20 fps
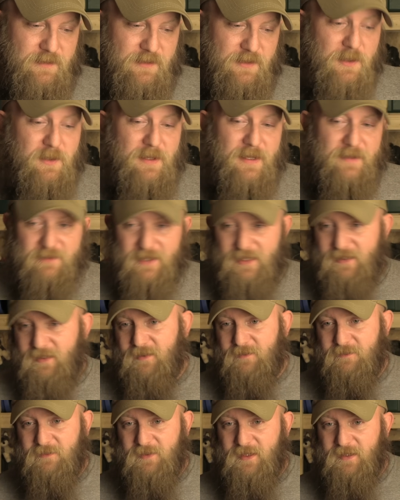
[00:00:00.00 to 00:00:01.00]
You have
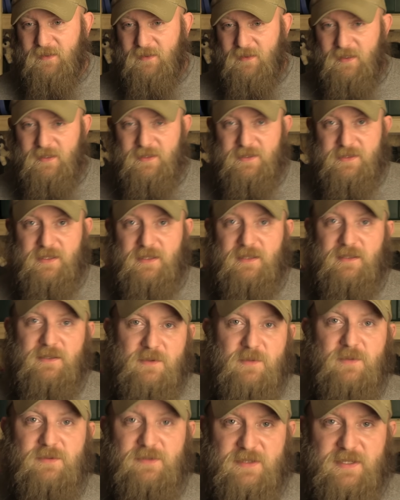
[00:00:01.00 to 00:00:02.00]
identified things that
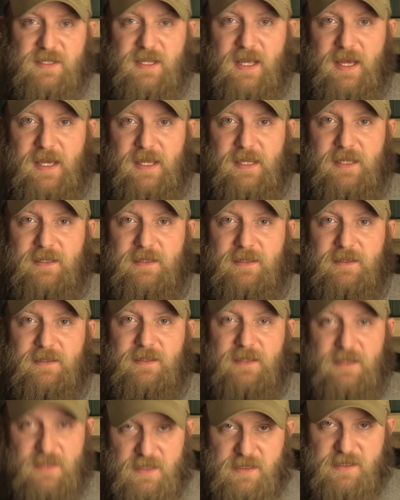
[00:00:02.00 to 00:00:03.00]
you will say
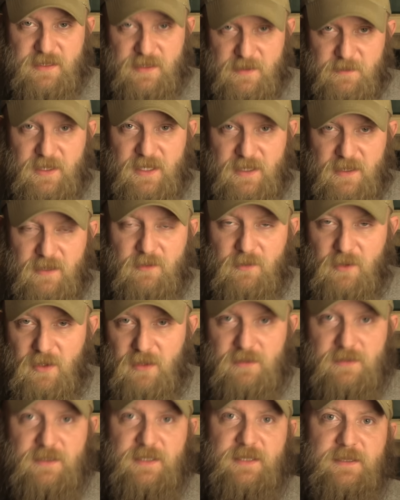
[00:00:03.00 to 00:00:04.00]
is them getting a
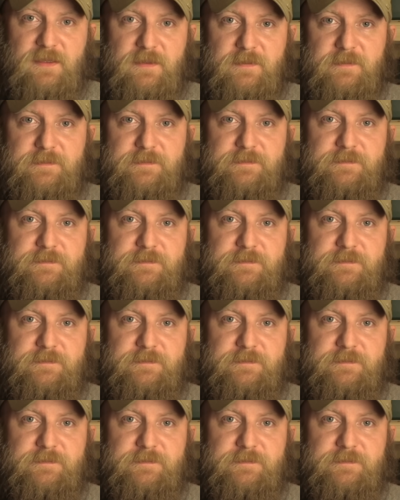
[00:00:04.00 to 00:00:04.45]
raw deal.